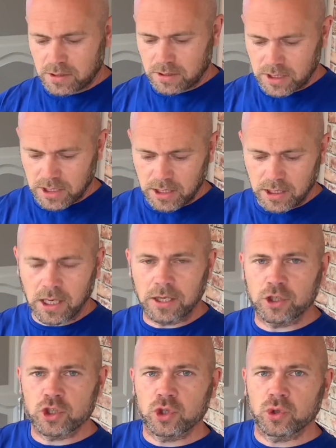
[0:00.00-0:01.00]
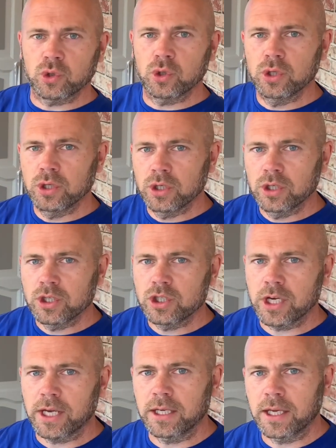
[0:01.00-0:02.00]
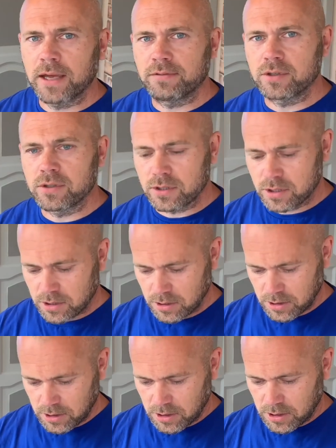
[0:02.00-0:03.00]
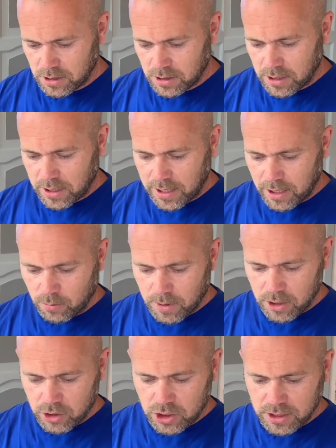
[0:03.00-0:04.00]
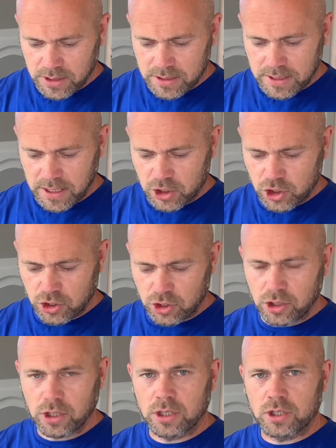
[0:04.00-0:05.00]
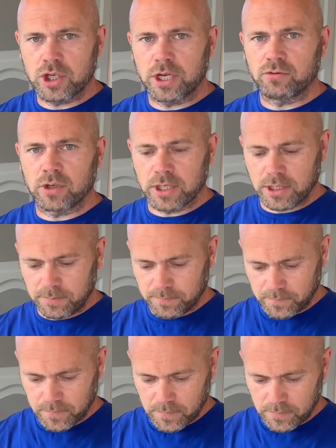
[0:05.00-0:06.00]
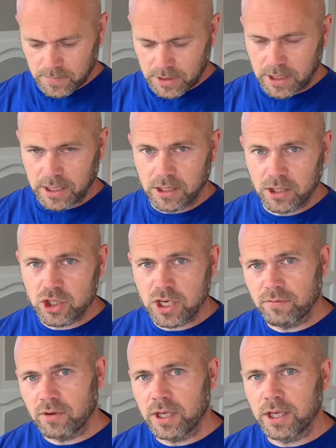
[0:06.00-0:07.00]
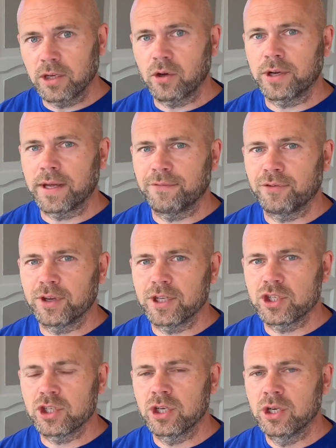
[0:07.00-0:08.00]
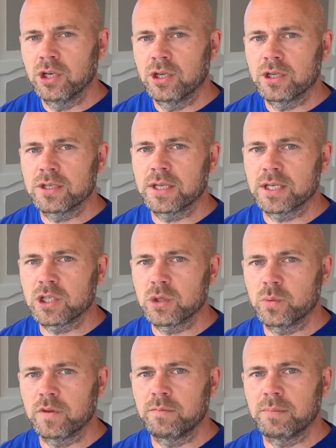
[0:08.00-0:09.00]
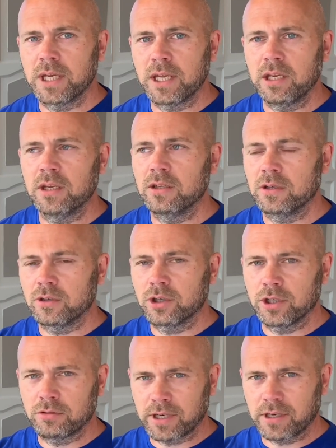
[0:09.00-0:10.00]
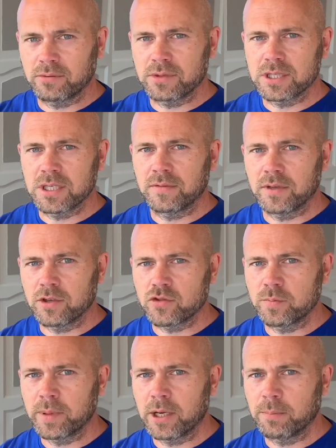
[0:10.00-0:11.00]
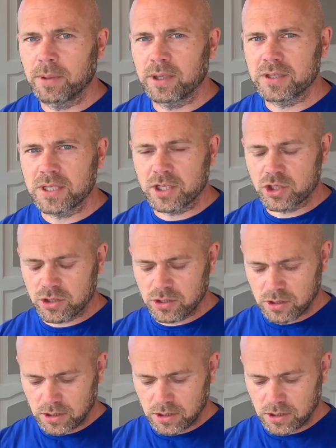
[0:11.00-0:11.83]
The_Jack Evans. How much is a session generally? Okay, generally, on average, a session with me, you're looking around £700 per session.